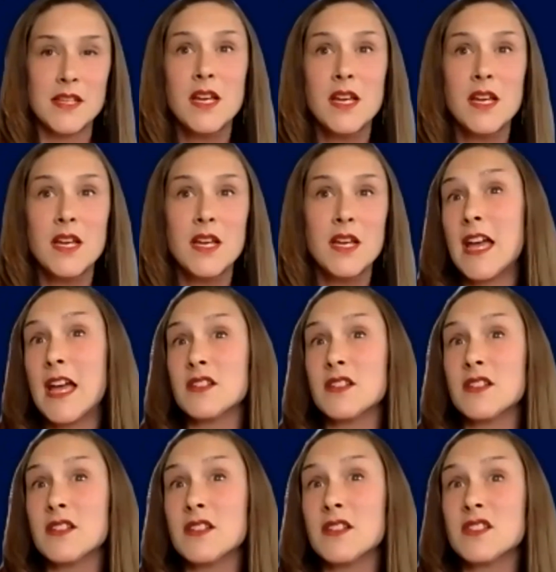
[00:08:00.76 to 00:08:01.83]
And,
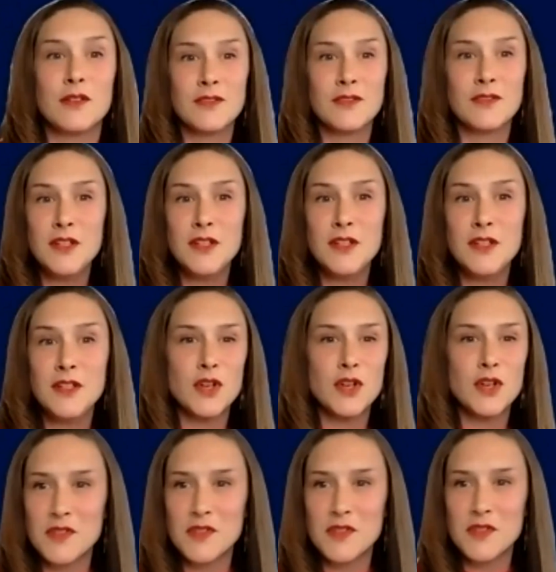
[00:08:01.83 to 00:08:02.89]
Dr.
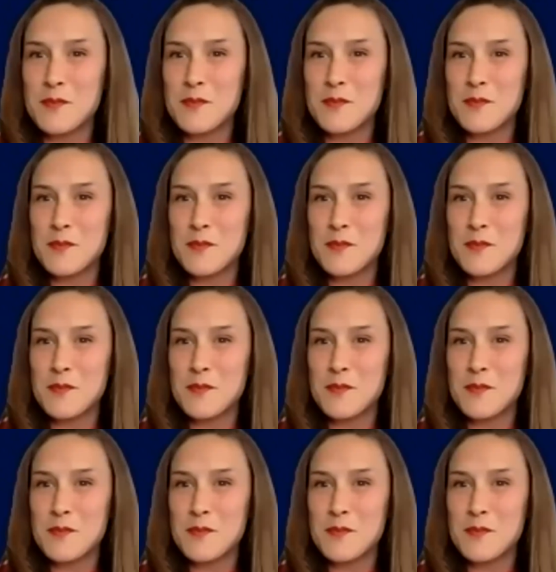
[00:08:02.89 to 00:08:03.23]
Risling-Baldi